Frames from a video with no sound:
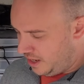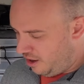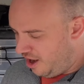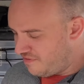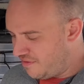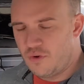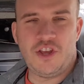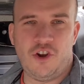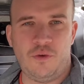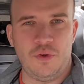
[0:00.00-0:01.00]
I've never really
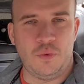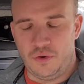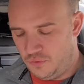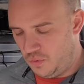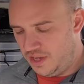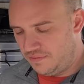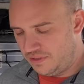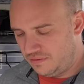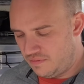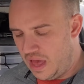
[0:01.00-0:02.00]
got on with waffle
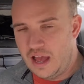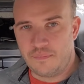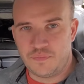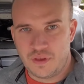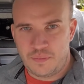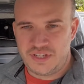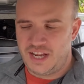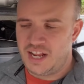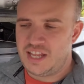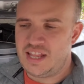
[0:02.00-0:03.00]
weaves,
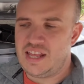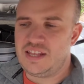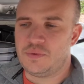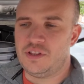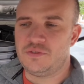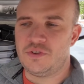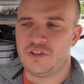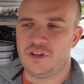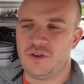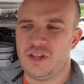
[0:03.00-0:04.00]
particularly these ones, which have
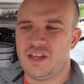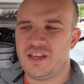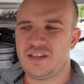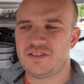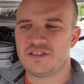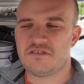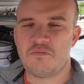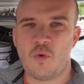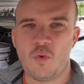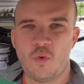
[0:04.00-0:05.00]
got kind of
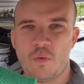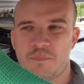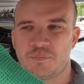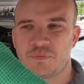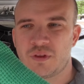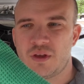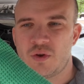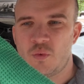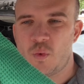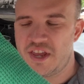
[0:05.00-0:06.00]
small
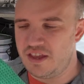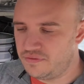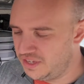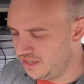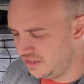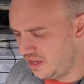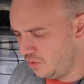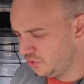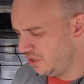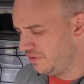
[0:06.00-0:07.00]
weave. This is an
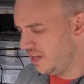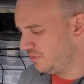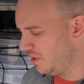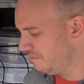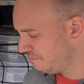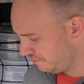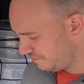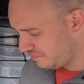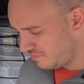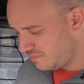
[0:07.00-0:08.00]
Auto Finesse one.
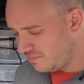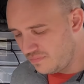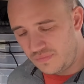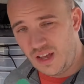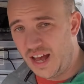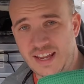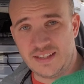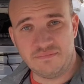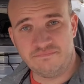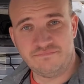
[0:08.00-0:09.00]
I hate
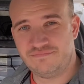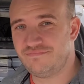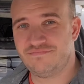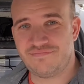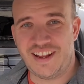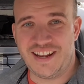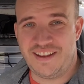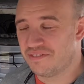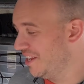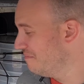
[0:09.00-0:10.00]
it. It
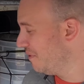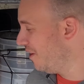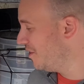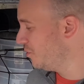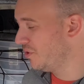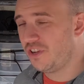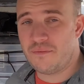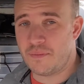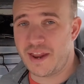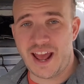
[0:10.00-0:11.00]
leaves lint behind all the time,
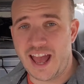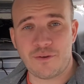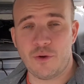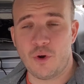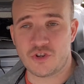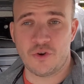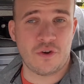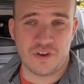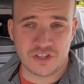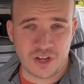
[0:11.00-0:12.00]
no matter how I wash it, or
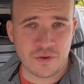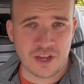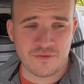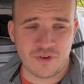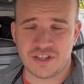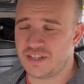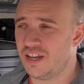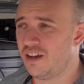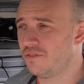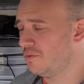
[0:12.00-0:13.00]
if I soak it and rinse it
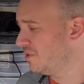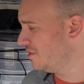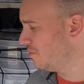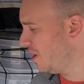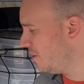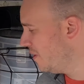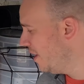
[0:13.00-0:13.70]
afterwards as well.